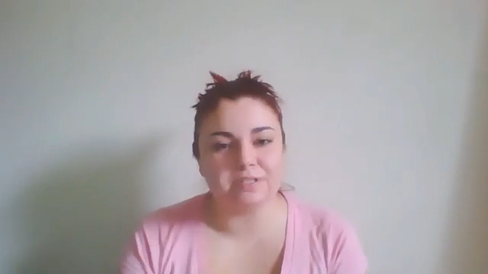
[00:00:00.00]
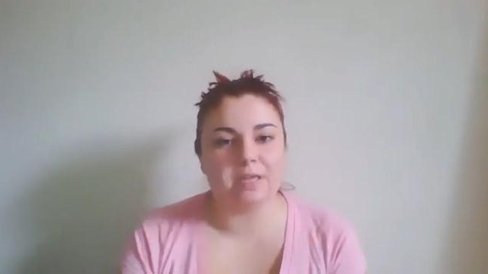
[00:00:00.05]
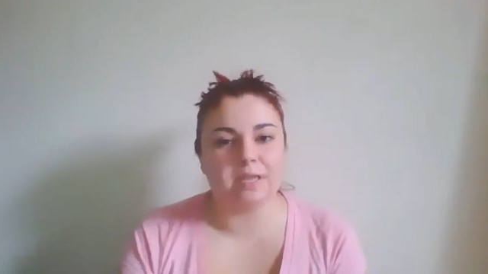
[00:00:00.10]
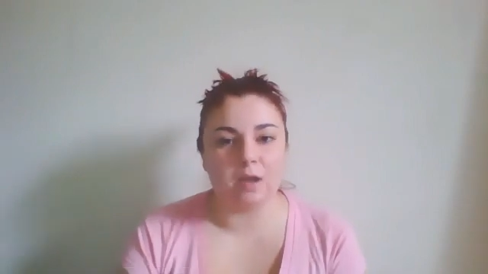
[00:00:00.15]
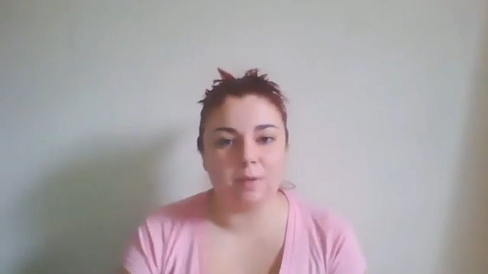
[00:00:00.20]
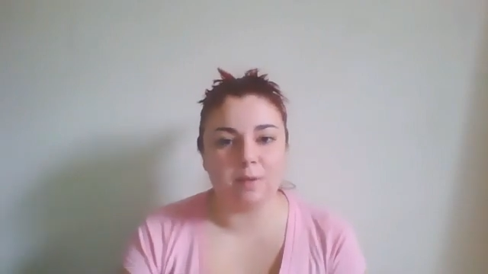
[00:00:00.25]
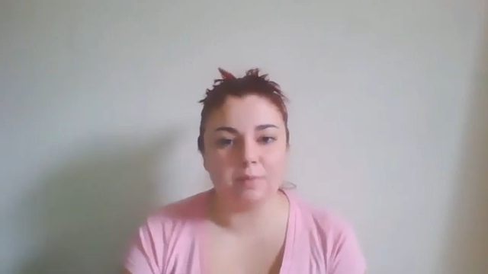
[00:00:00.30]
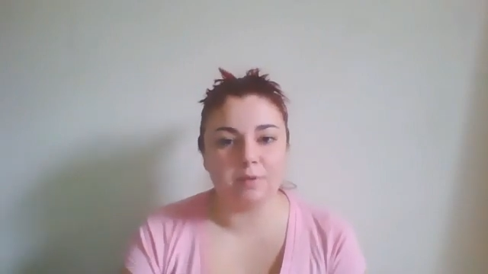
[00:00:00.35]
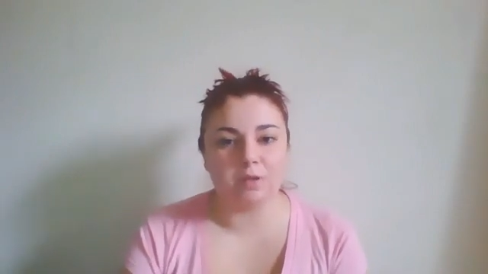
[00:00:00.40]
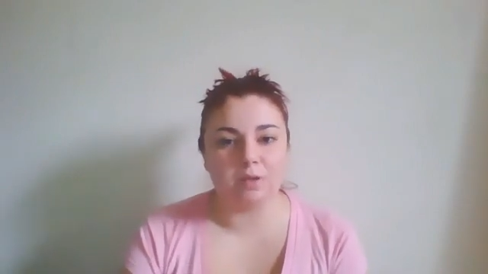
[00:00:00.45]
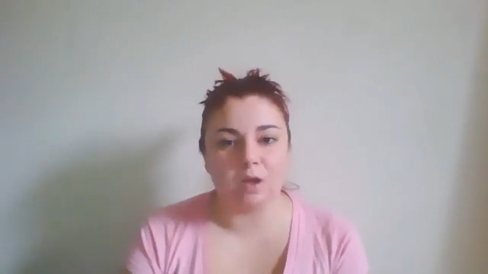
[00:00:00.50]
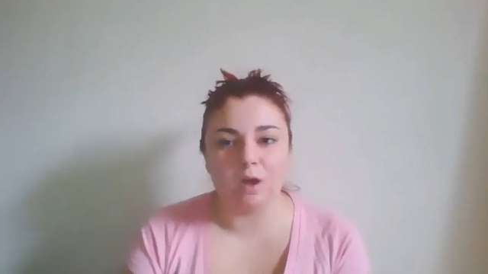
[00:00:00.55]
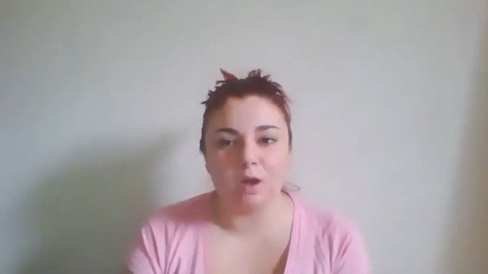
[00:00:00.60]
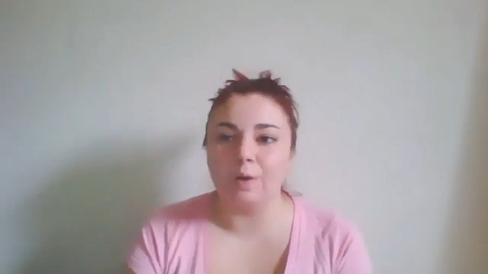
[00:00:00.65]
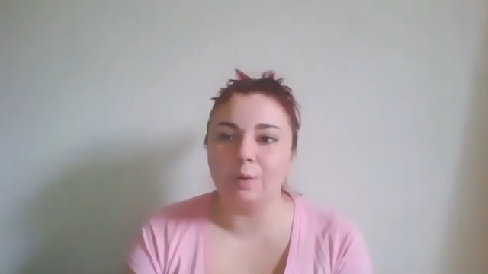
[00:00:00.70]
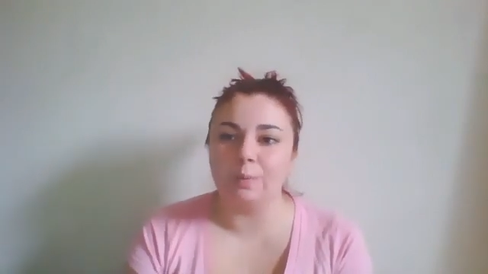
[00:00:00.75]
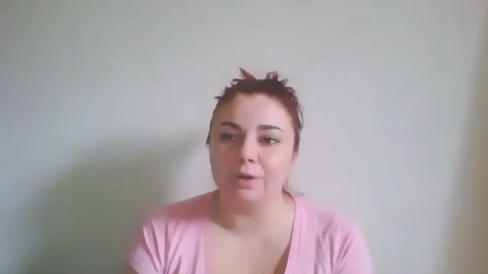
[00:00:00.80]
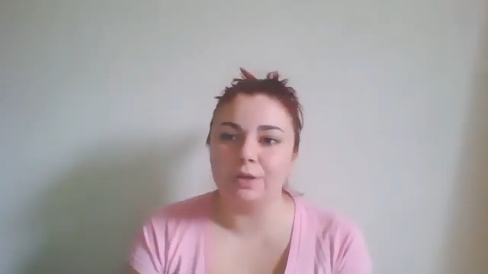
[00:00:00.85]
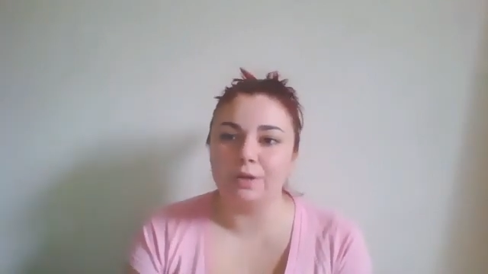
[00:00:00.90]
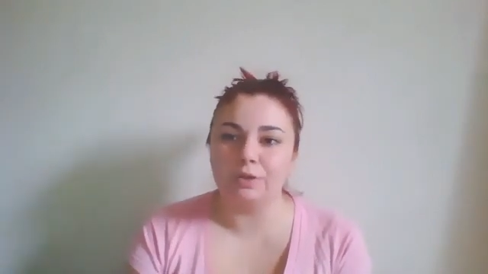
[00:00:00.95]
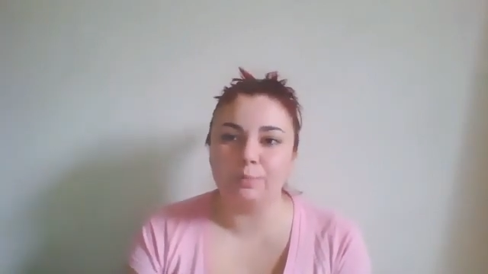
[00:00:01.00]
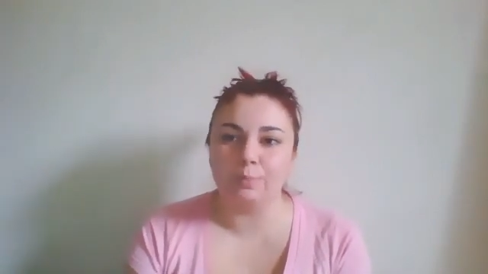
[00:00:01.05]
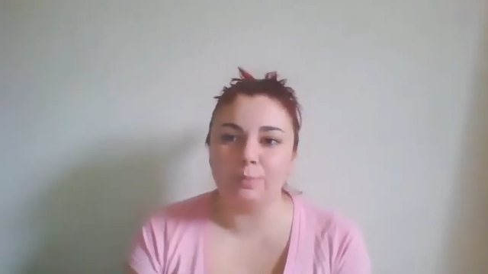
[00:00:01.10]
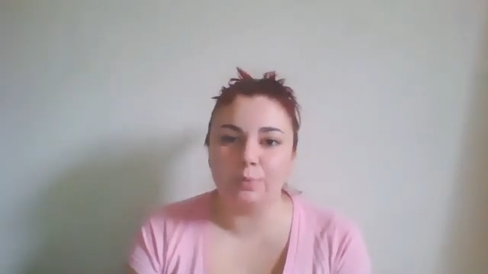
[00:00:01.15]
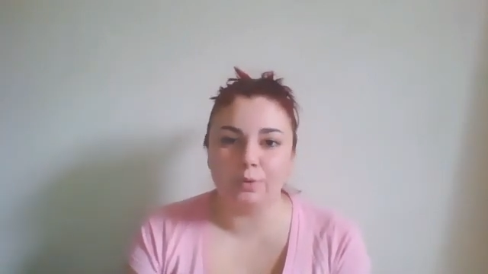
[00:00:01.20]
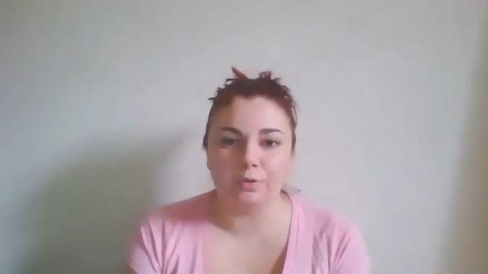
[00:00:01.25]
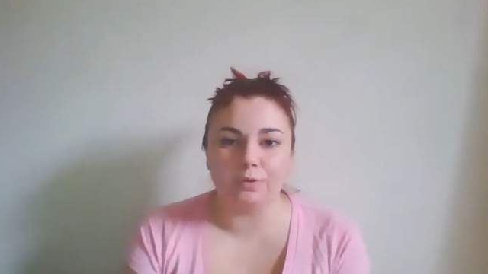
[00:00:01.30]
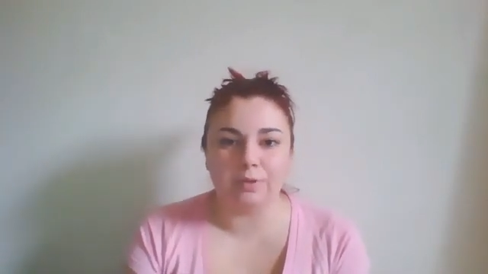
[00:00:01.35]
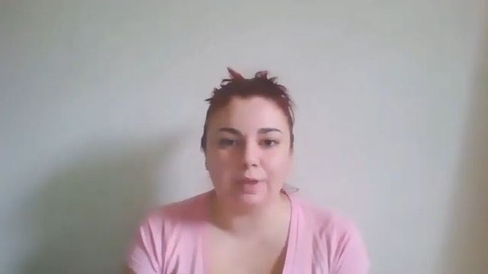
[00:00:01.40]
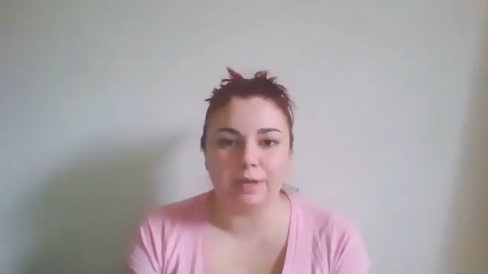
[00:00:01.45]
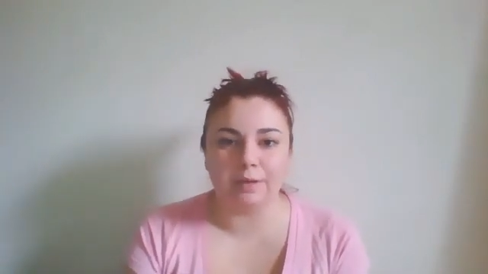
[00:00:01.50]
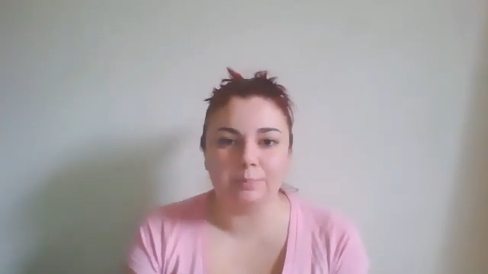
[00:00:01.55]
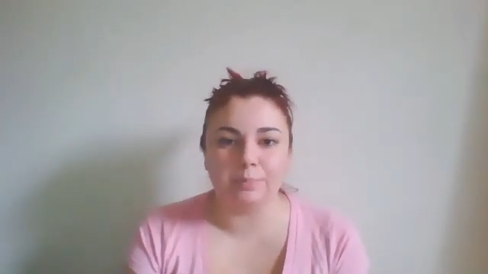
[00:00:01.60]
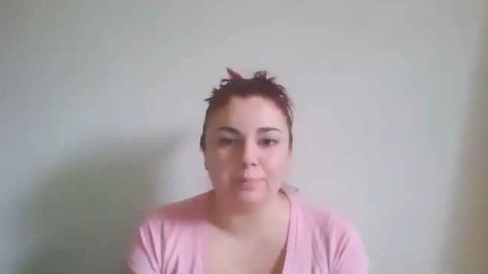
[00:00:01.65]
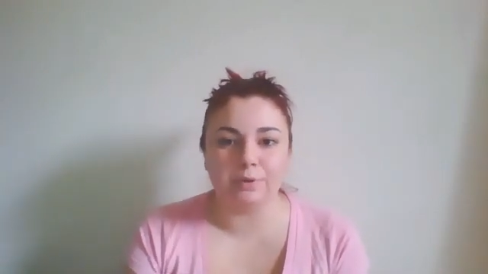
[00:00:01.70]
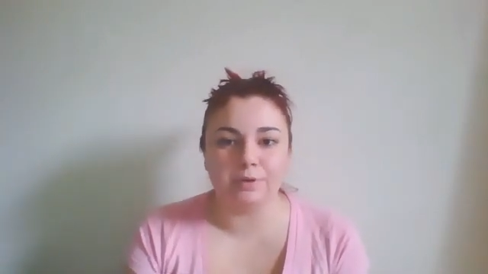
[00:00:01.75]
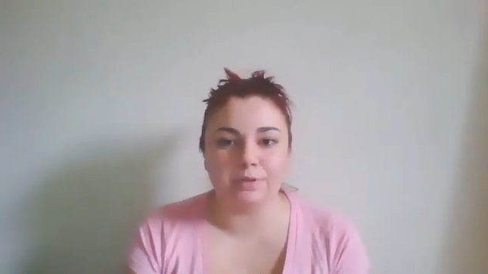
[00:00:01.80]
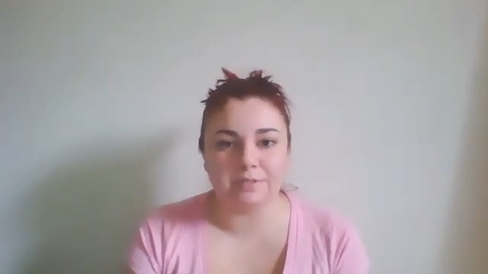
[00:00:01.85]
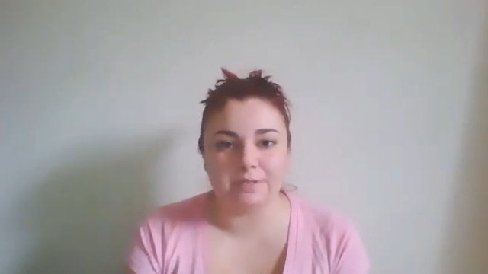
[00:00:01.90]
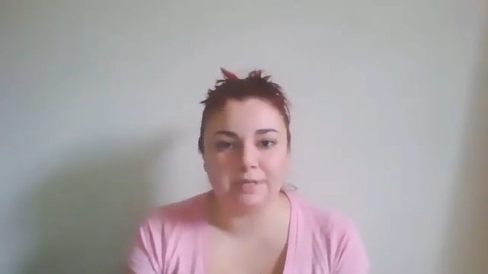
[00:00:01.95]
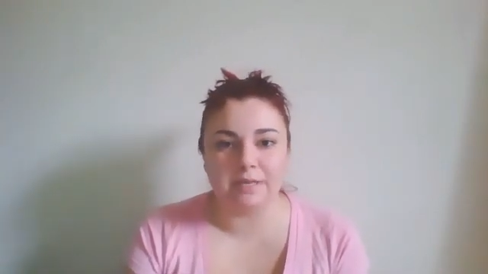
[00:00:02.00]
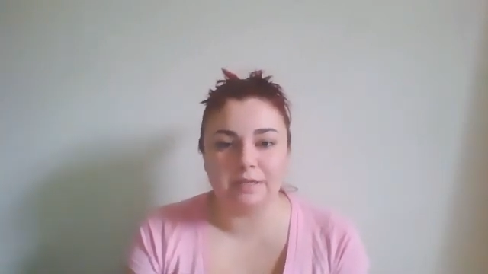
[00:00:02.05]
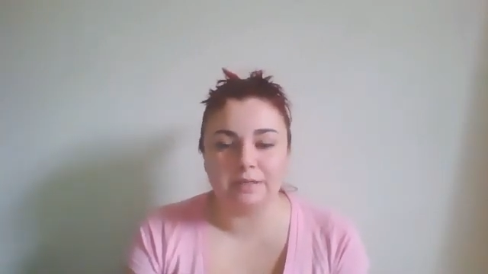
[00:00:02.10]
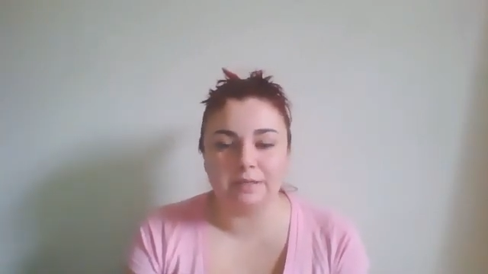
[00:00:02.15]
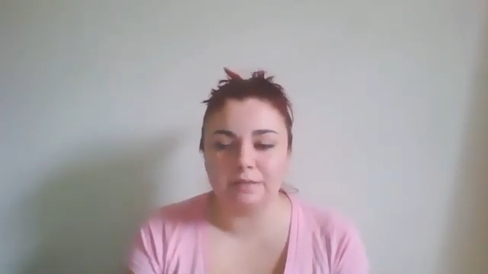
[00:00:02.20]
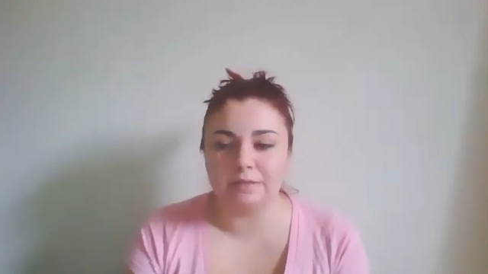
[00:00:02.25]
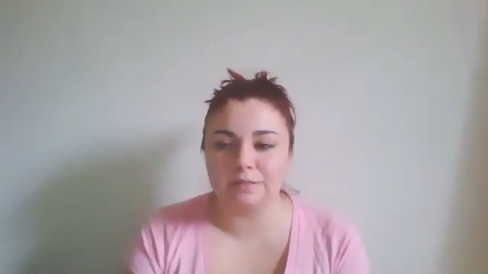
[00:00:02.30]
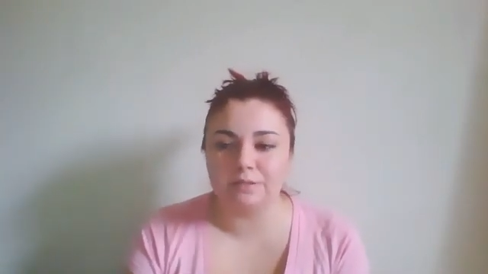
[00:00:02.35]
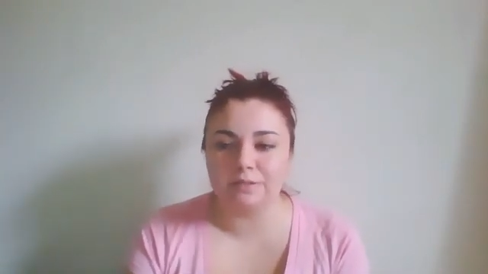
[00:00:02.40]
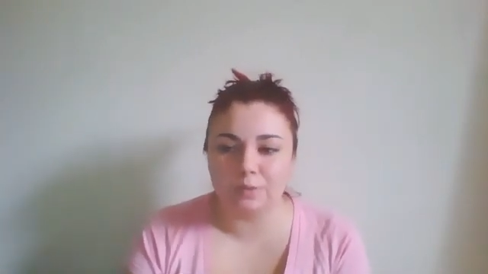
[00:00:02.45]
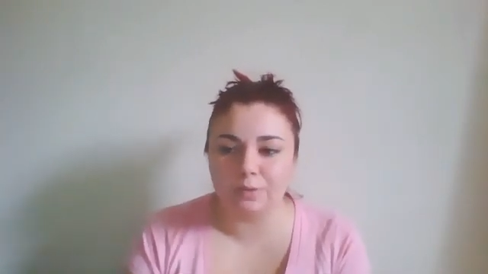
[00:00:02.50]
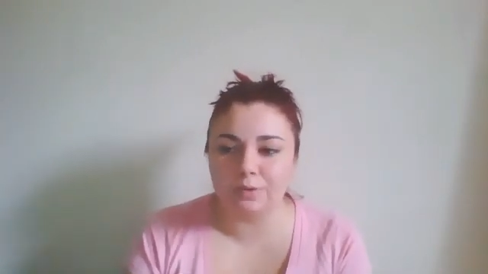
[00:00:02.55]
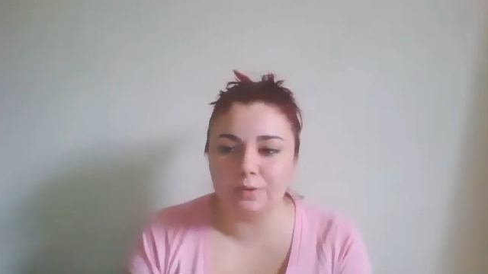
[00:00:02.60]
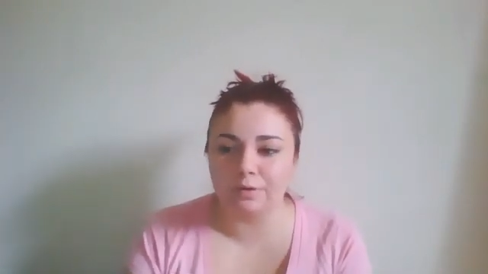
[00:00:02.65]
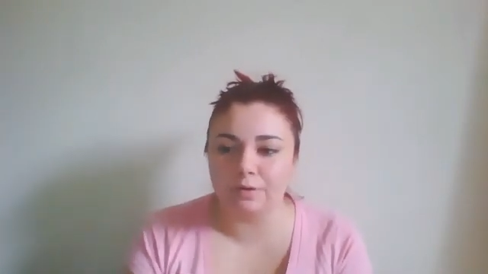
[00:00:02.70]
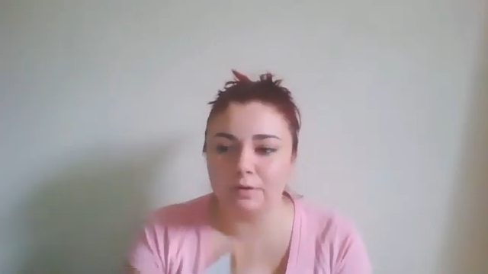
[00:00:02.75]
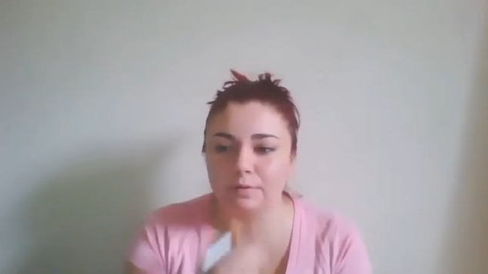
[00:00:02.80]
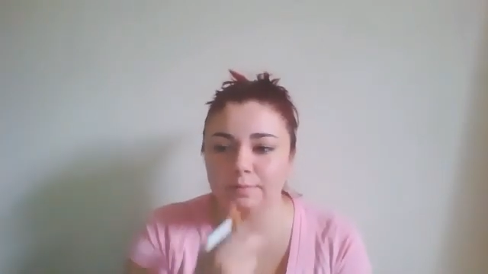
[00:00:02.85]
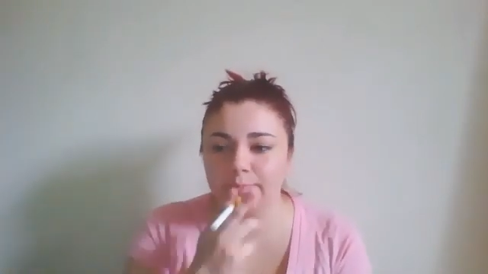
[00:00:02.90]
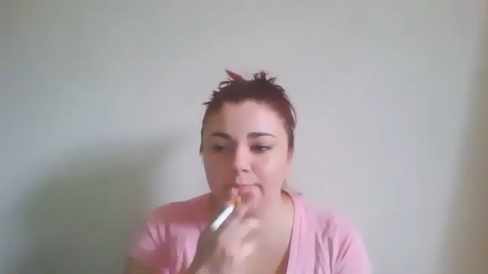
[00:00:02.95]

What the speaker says: that come along with borderline personality disorder.